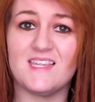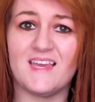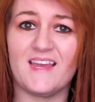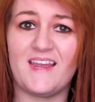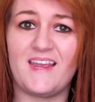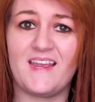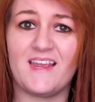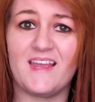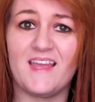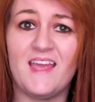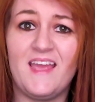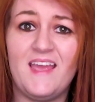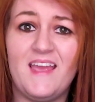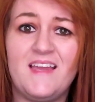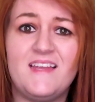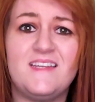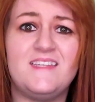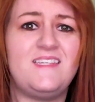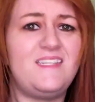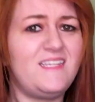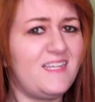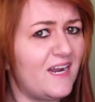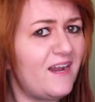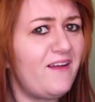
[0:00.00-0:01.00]
Like,
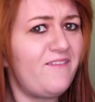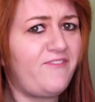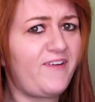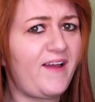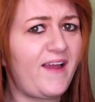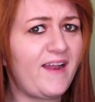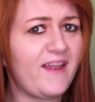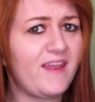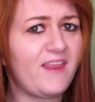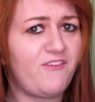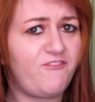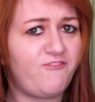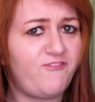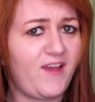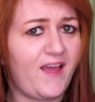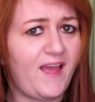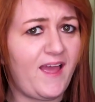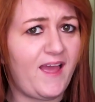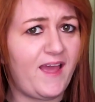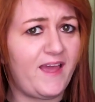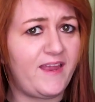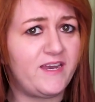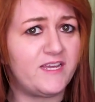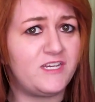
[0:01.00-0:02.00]
did I finally
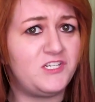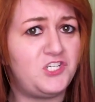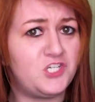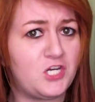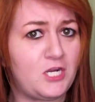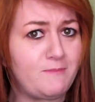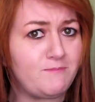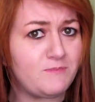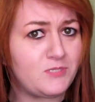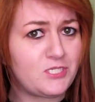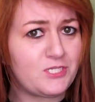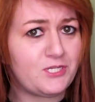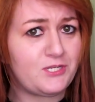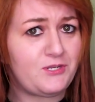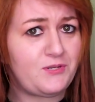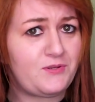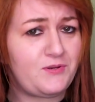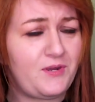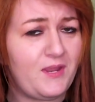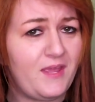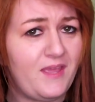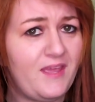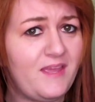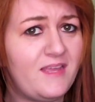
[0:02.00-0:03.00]
find a
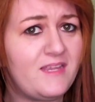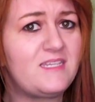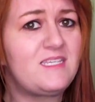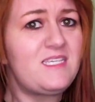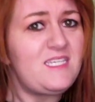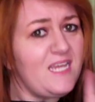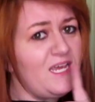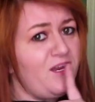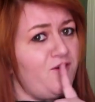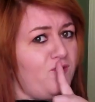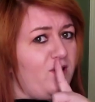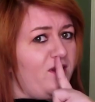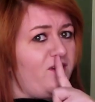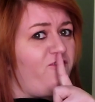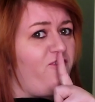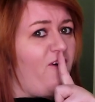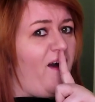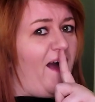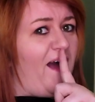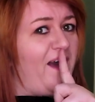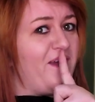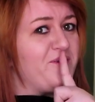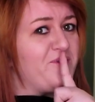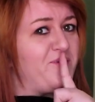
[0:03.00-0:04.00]
jumpsuit? Did we
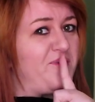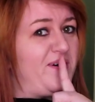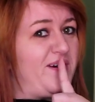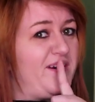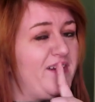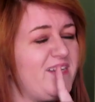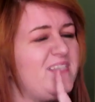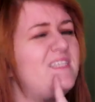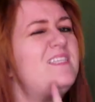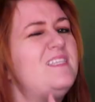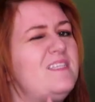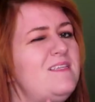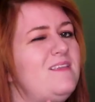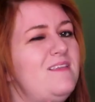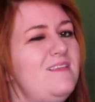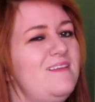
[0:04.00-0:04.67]
find one?